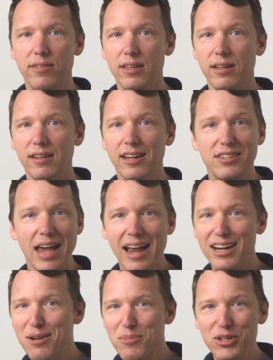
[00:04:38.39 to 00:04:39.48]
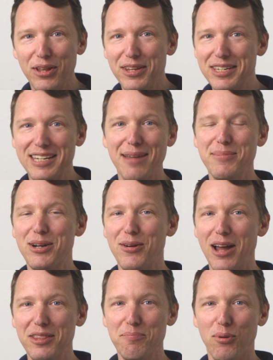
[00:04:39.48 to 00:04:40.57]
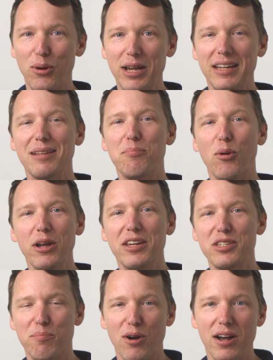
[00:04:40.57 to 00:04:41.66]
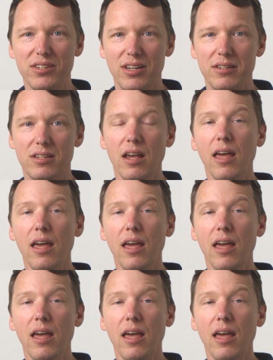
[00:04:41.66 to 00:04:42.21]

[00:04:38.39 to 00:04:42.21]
The exact numbers on this statement are not the point. The point is the process.